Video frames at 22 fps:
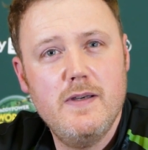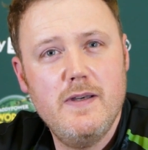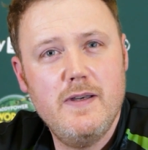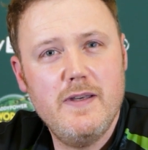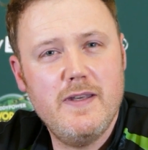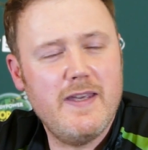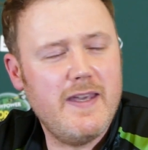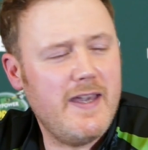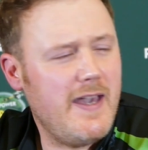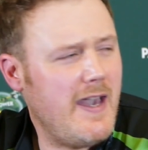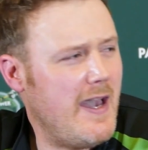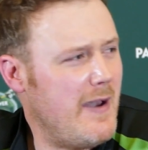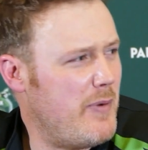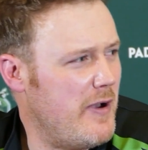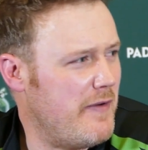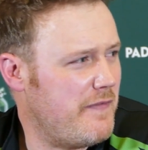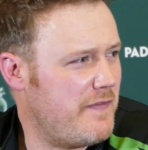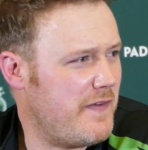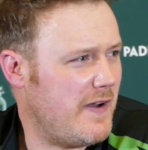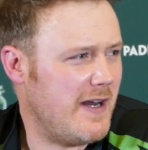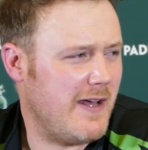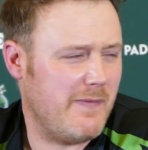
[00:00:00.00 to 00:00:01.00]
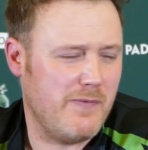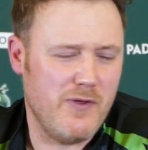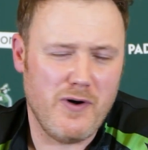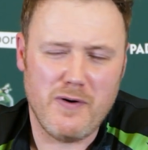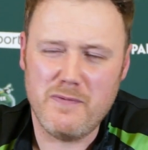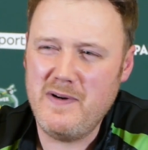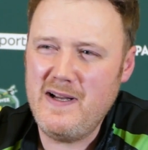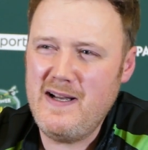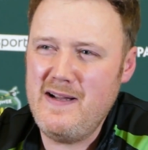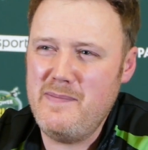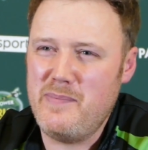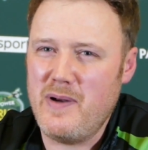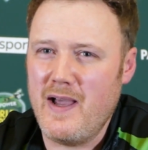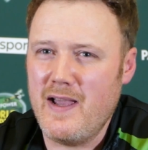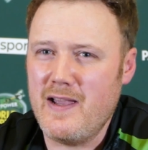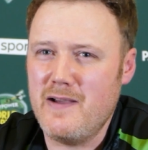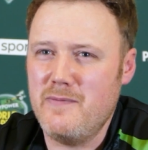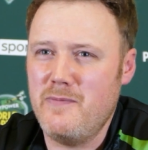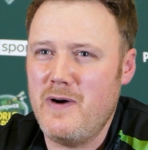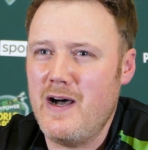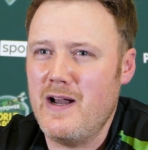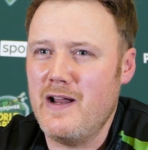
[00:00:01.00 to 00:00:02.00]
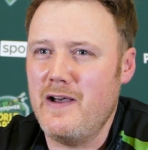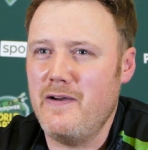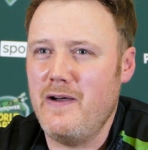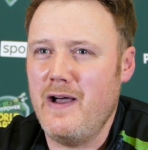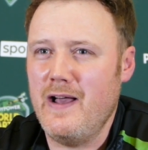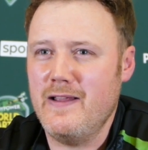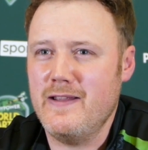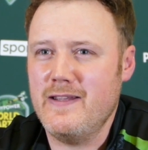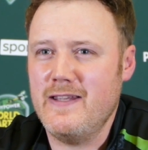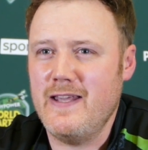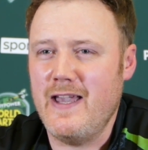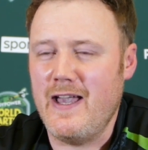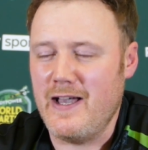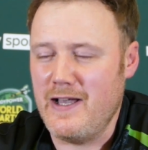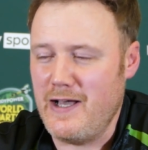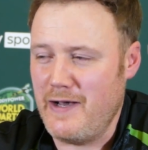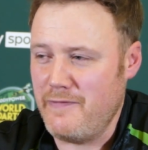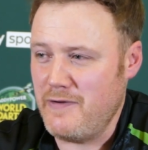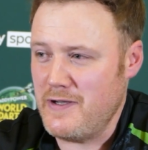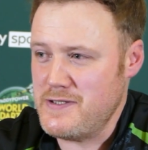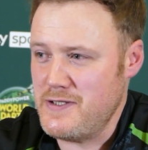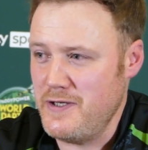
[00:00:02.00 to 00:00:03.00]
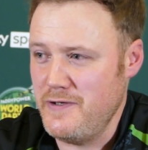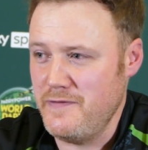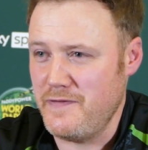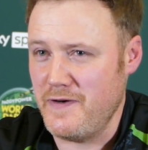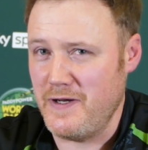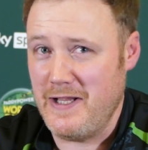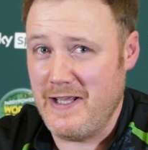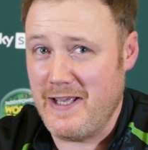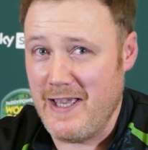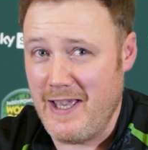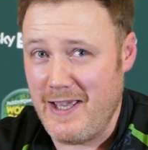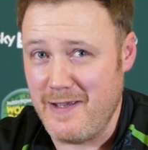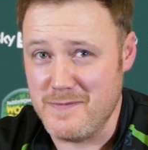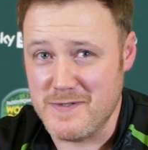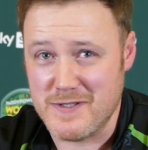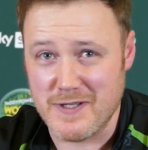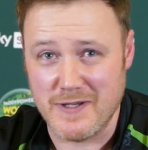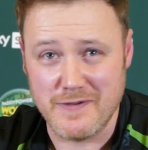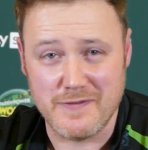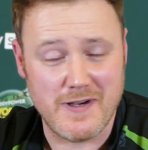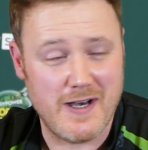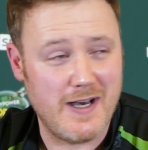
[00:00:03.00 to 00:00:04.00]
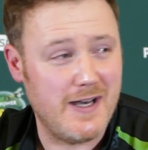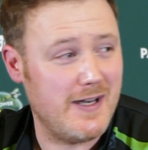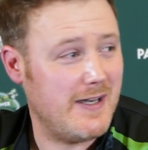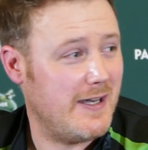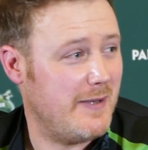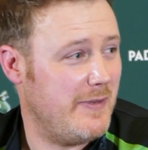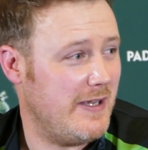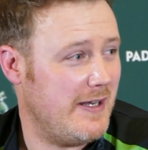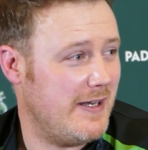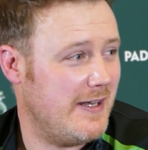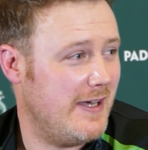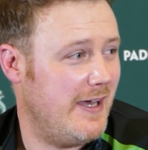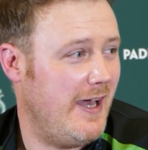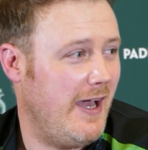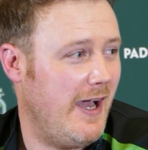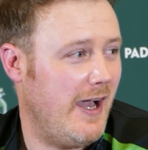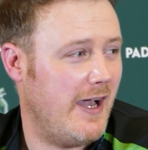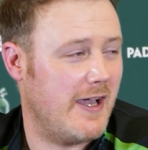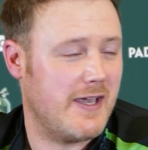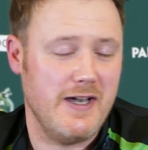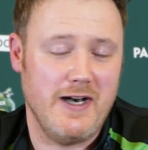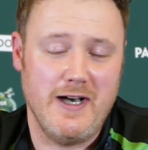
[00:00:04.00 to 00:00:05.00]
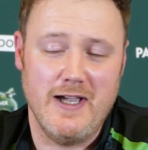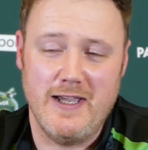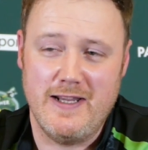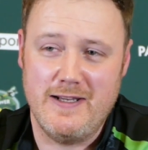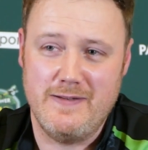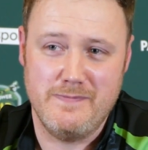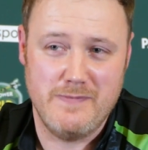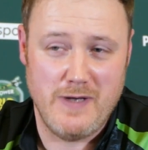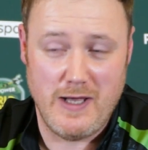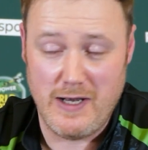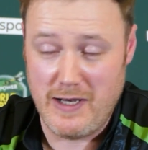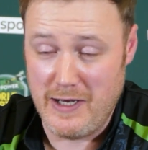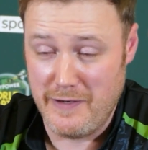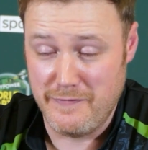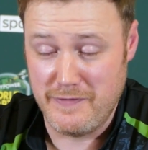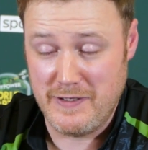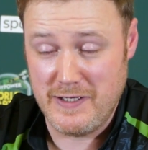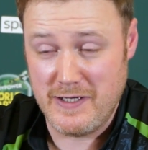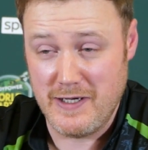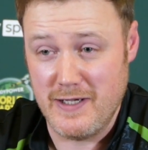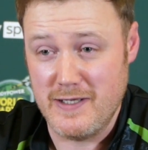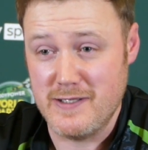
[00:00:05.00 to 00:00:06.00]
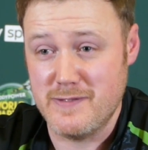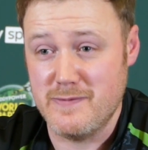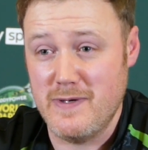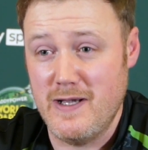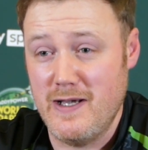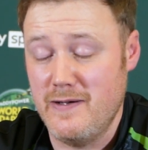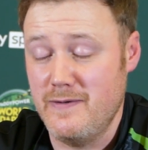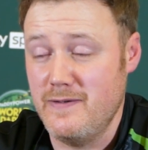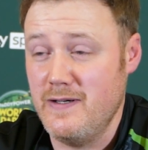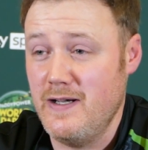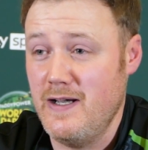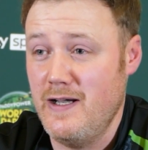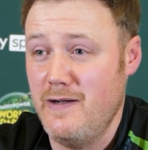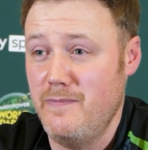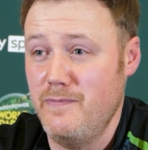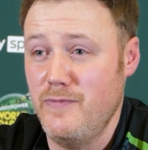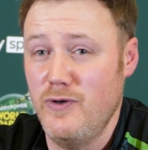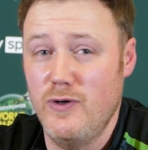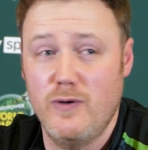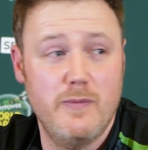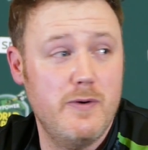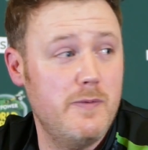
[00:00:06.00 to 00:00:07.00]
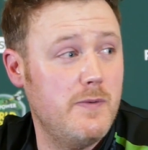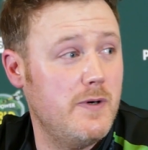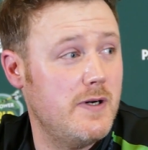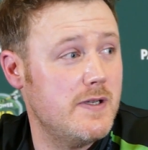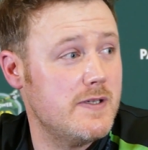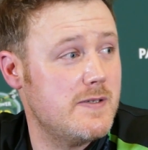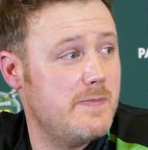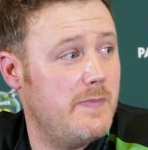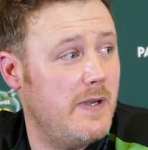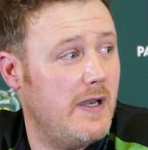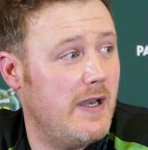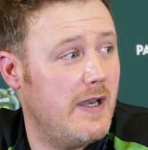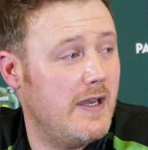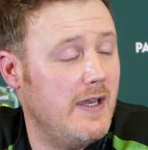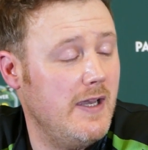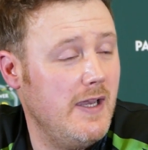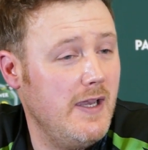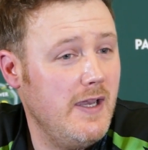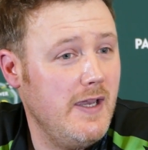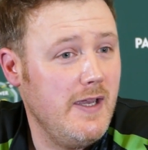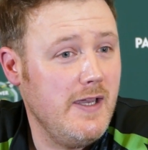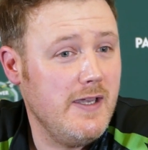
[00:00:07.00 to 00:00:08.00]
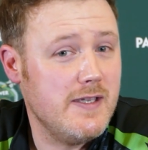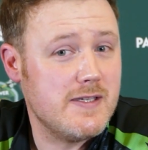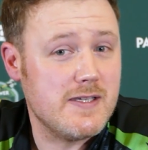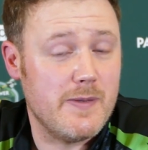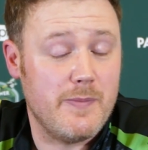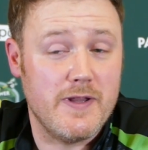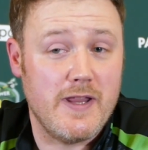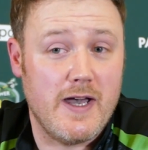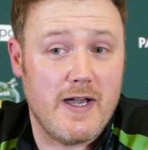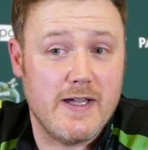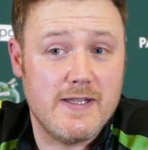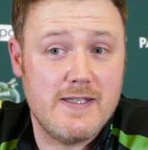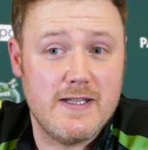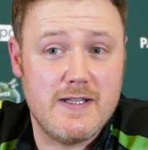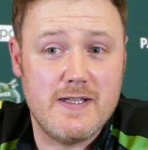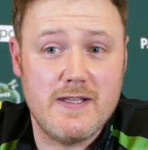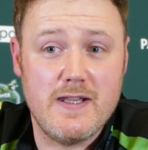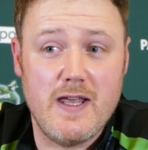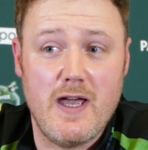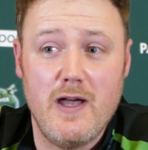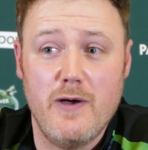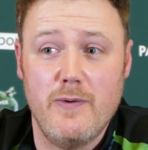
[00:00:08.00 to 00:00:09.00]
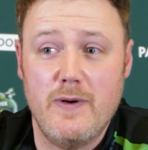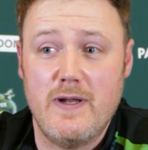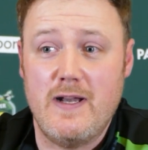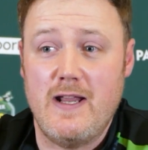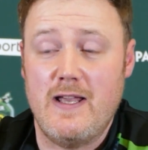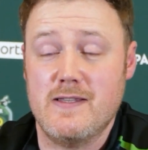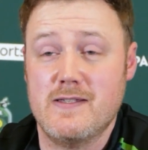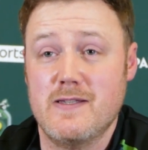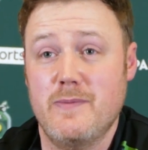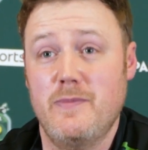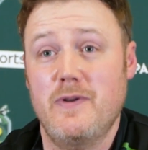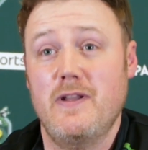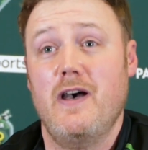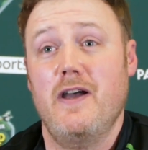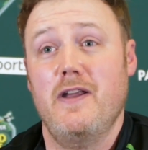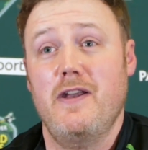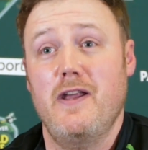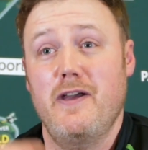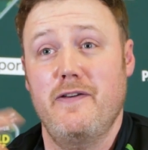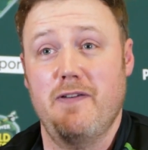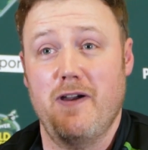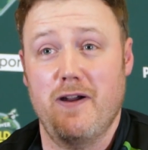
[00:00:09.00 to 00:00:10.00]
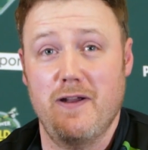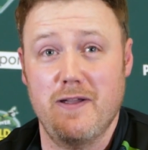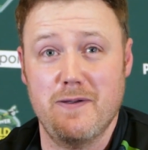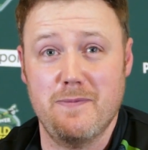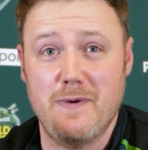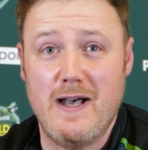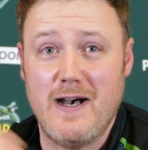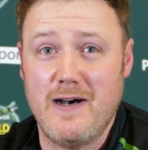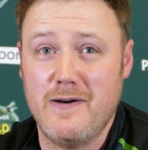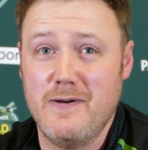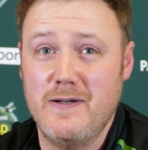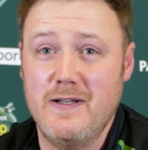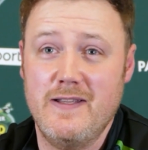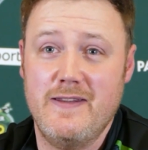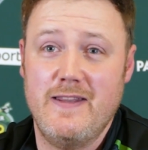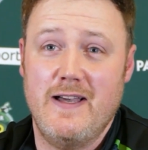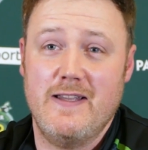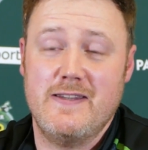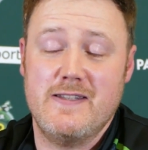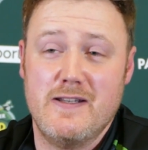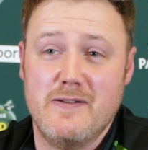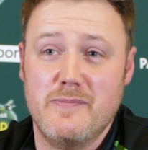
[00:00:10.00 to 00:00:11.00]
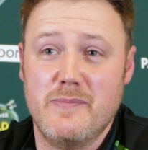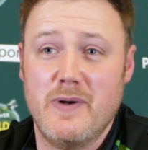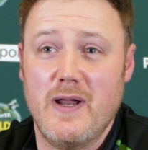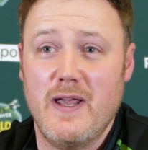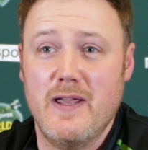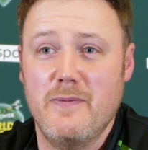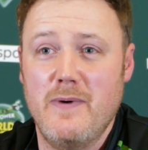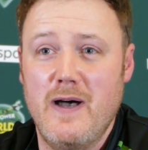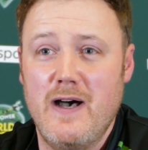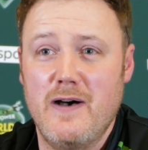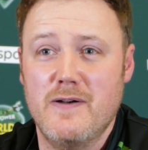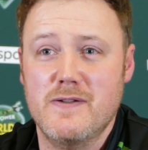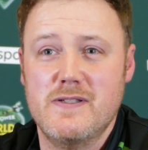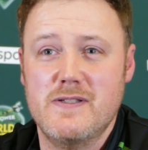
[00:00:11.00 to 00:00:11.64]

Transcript: Yeah, but funny, I'm not really playing well. I've had two funny games so far. I mean, a lovely guy as well, Norman was, but someone that I didn't know, and then someone that I know very well that didn't play well.